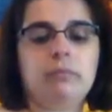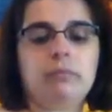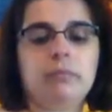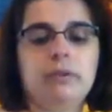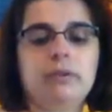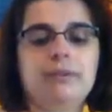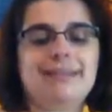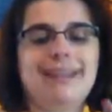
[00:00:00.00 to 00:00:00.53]

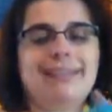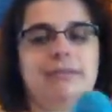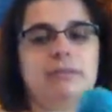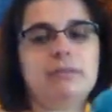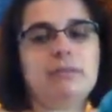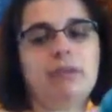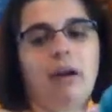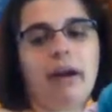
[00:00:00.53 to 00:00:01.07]
which is like
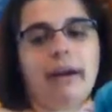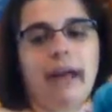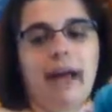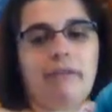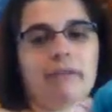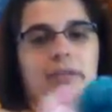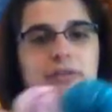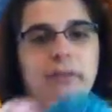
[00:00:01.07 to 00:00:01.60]
on
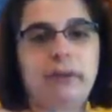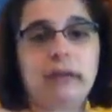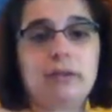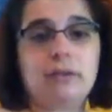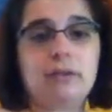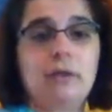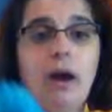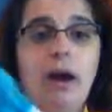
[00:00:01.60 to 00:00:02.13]
average
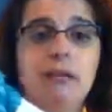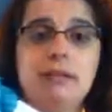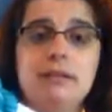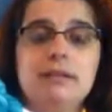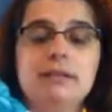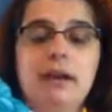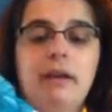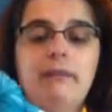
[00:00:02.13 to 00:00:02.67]
$22
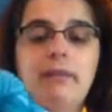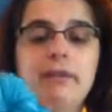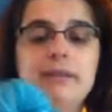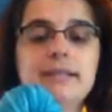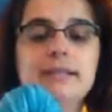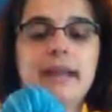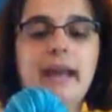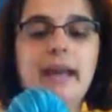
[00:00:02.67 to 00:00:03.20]
for a
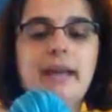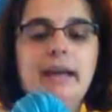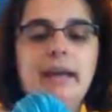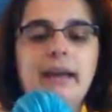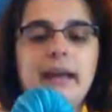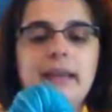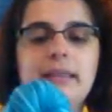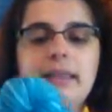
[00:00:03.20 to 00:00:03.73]
skein,
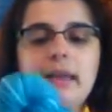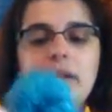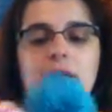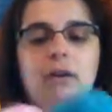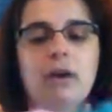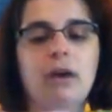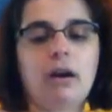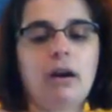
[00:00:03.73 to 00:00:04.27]
and I think
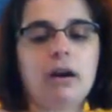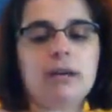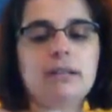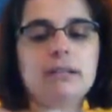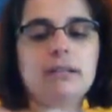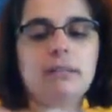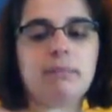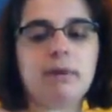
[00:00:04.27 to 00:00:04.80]
her
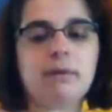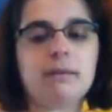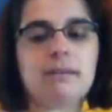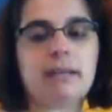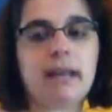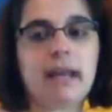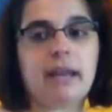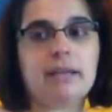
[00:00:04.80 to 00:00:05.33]
typical
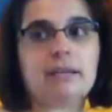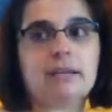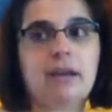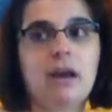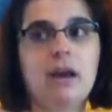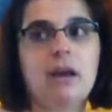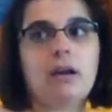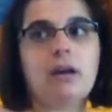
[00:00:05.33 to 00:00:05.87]
skeins
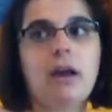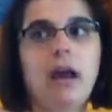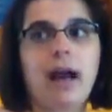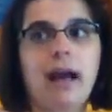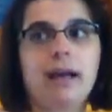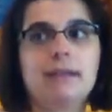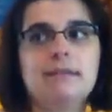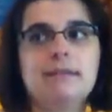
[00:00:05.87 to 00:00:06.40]

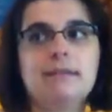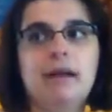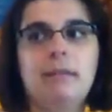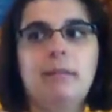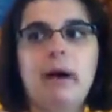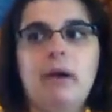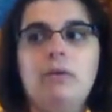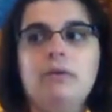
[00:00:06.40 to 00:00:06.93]
cost
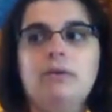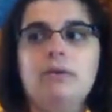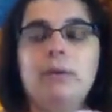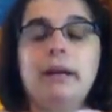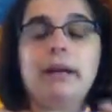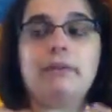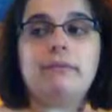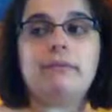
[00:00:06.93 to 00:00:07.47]
about
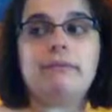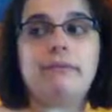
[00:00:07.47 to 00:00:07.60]
$25